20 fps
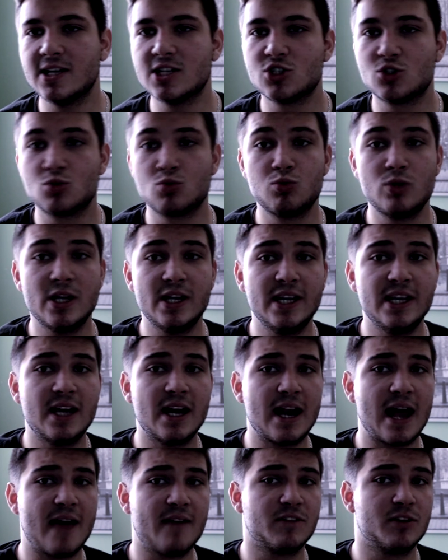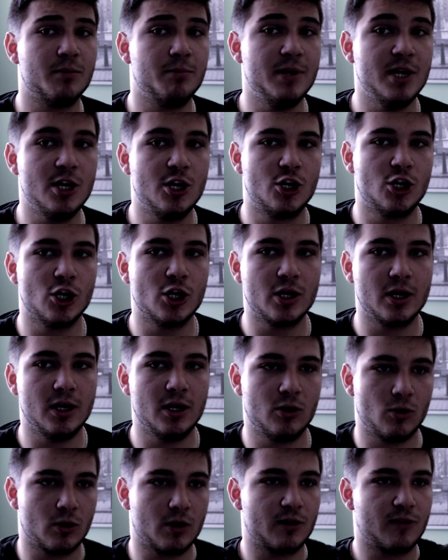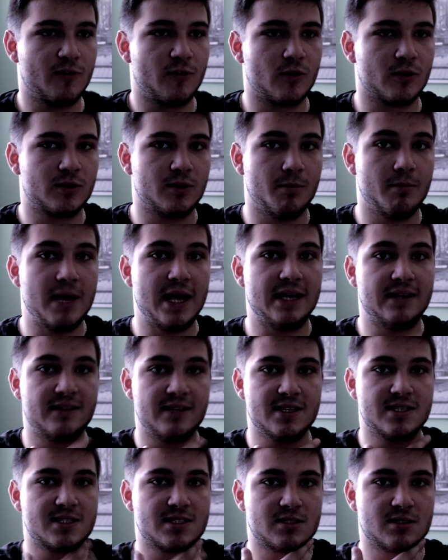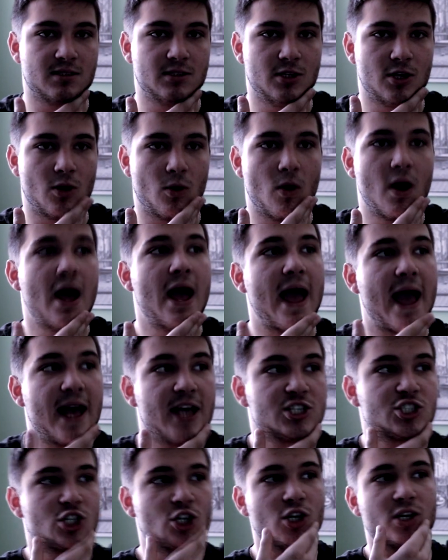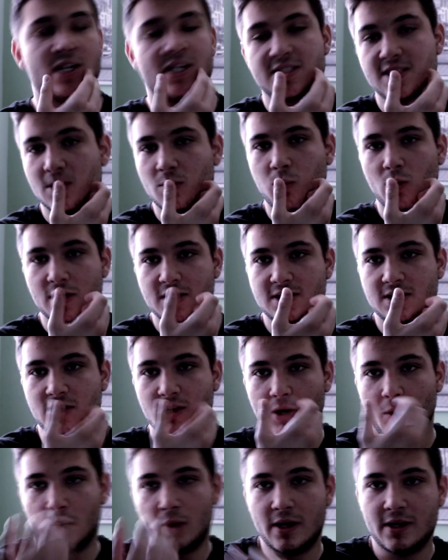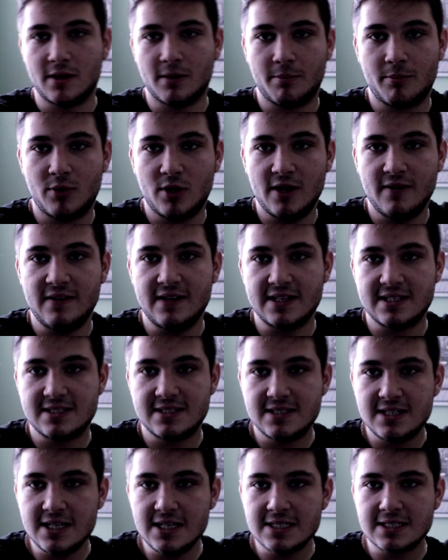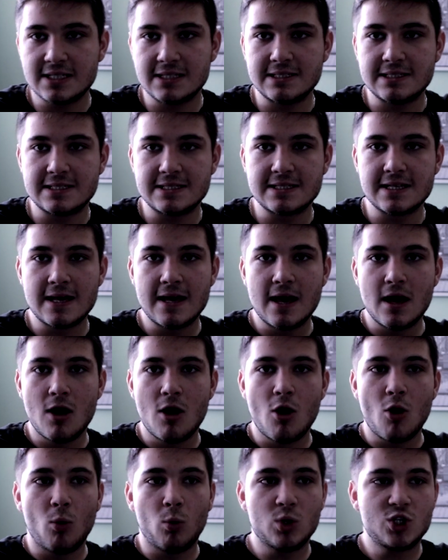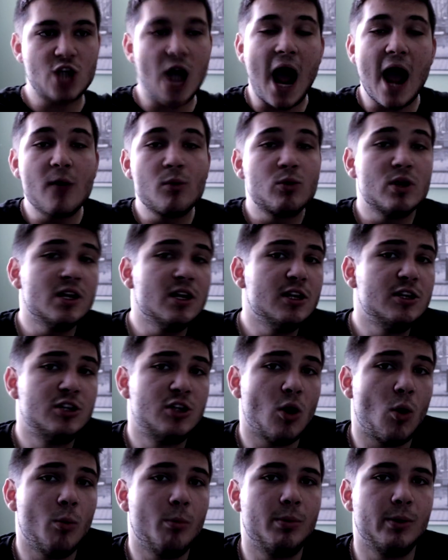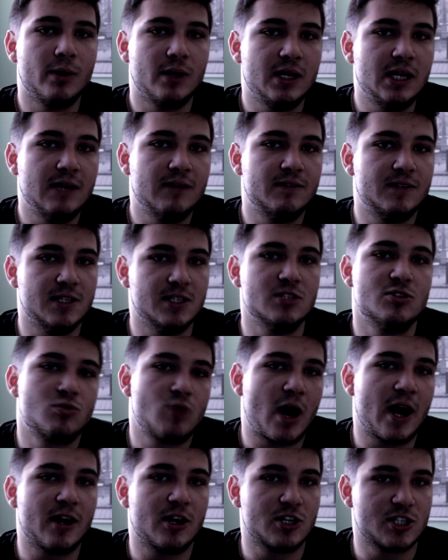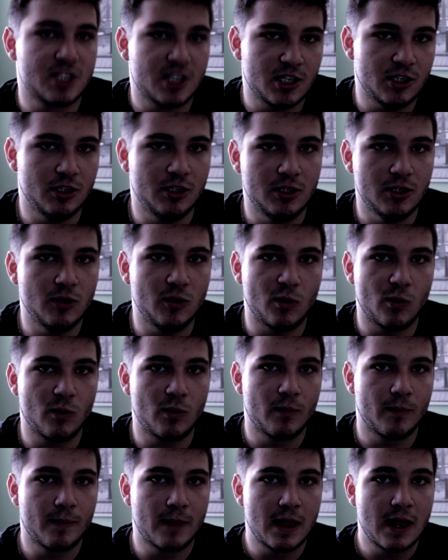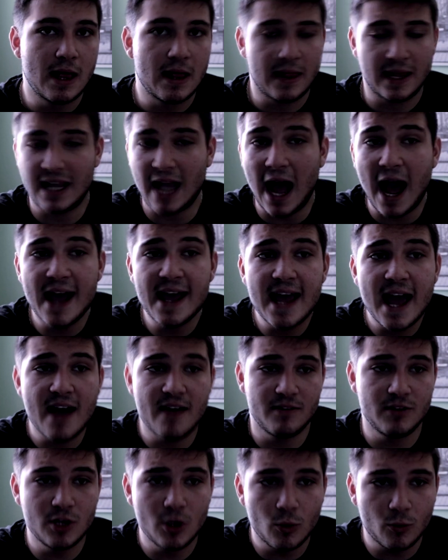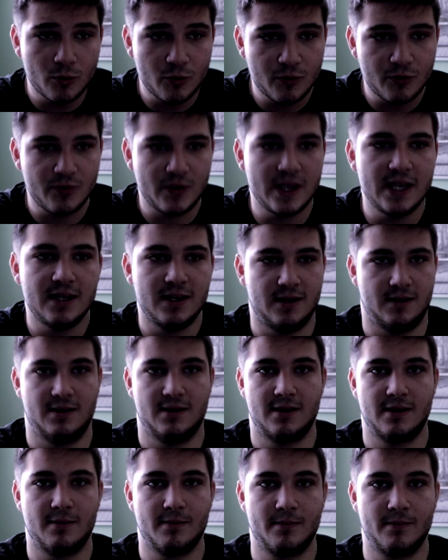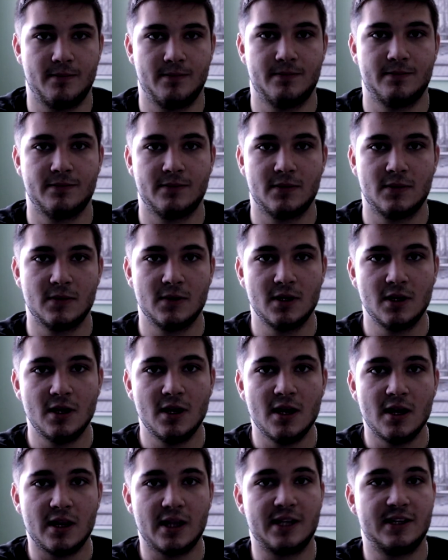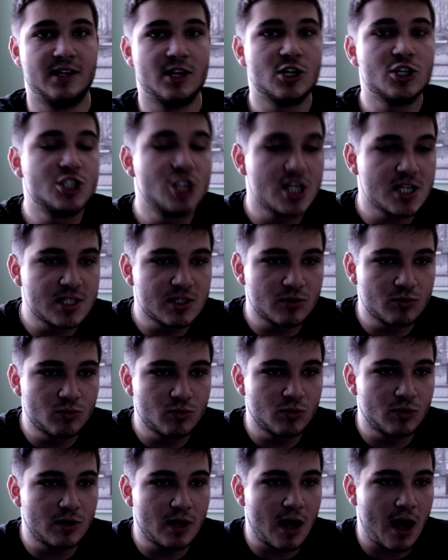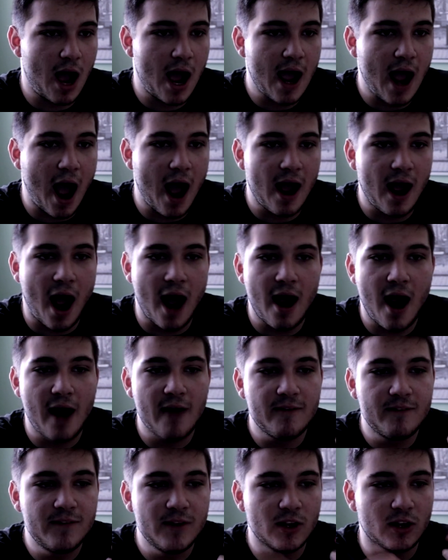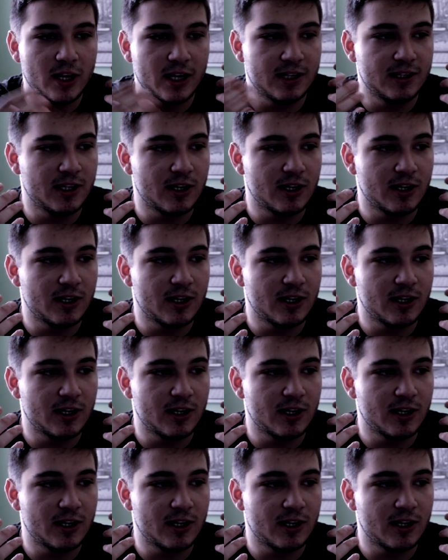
is really gonna have to be good in order to make this, you know, as good as it was, you know, in the previous seasons, which I really don't believe these writers can do. Like, I have no faith in them. Like, they're just, I feel like